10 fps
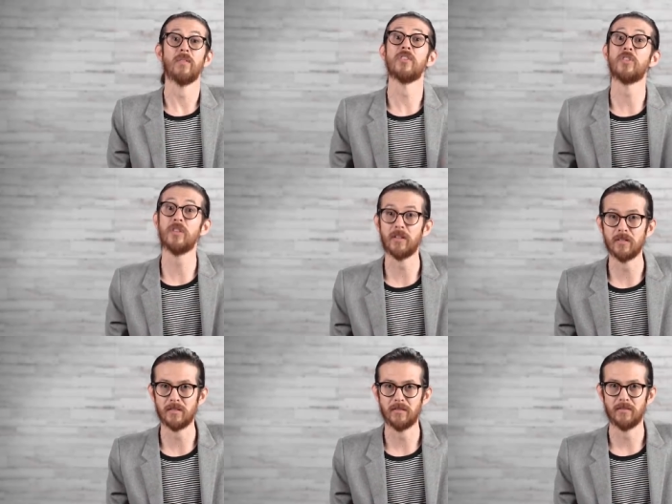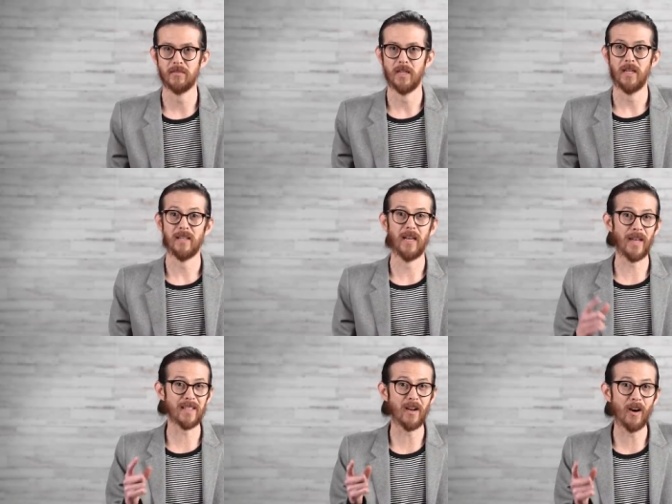The sugars. Now
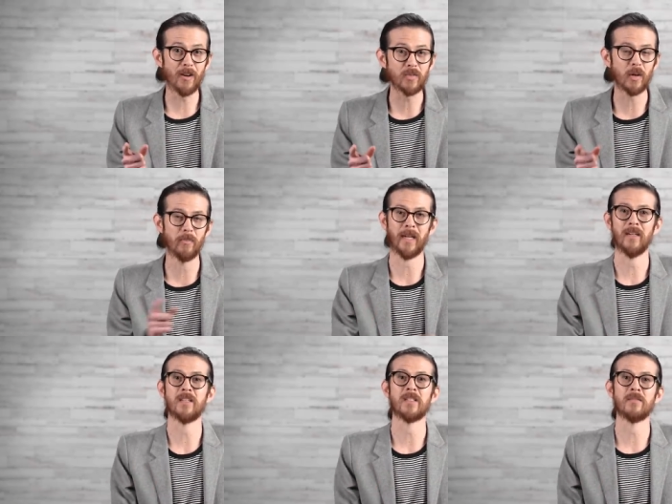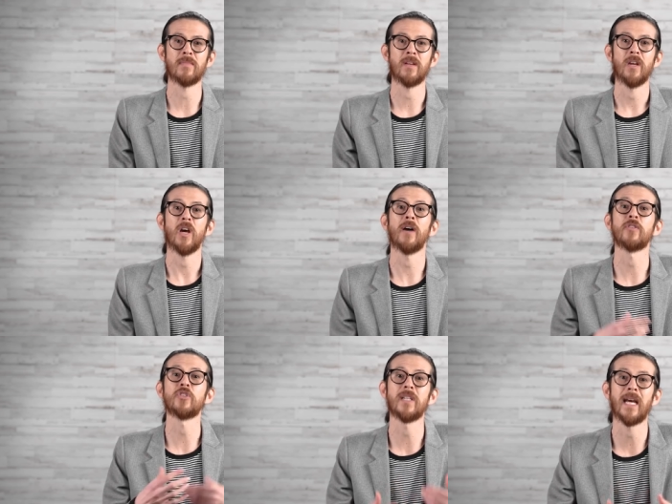that's also a mechanism of
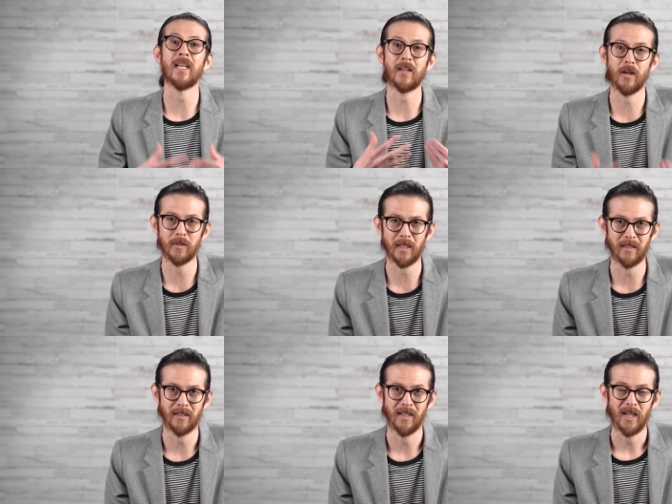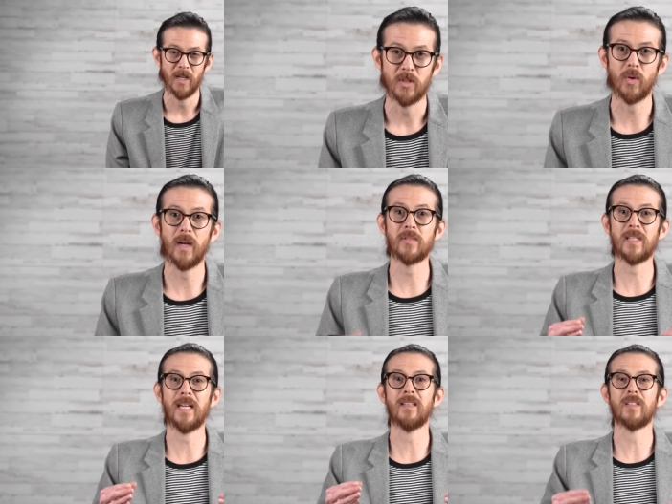your genetic coding. So I'm
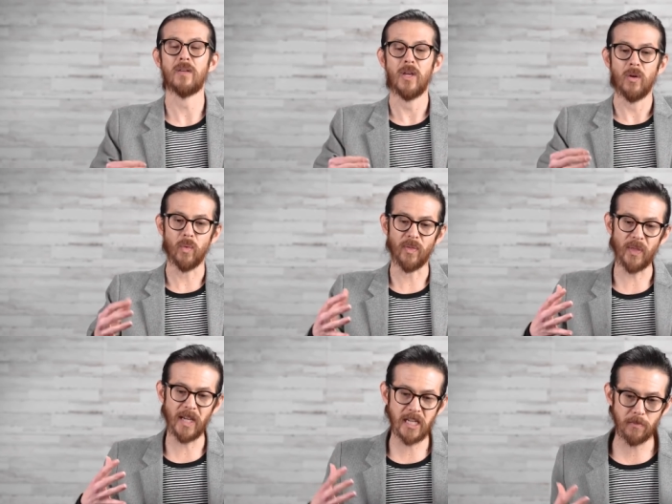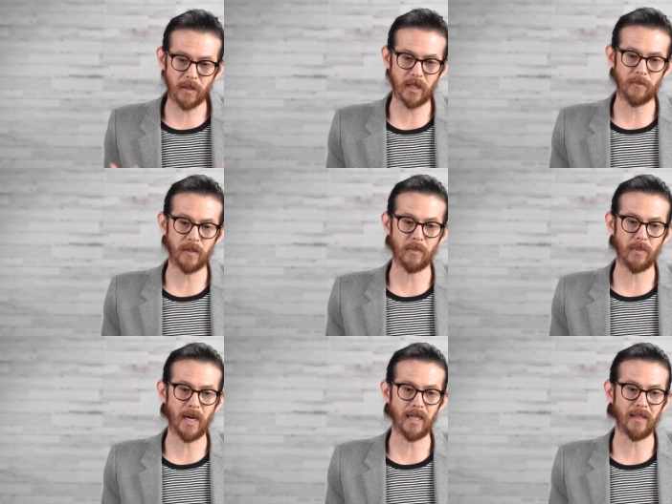saying this, when things build up in the
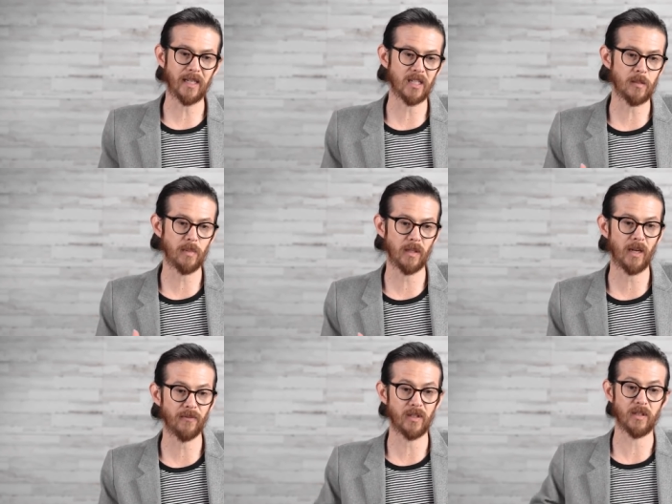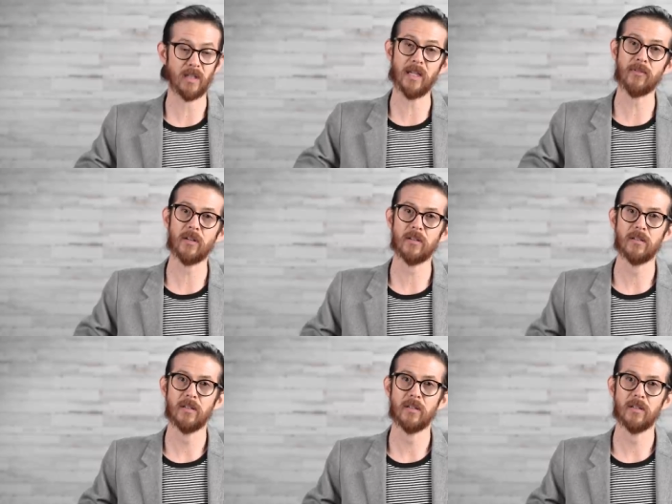body, they can spill off into the liver,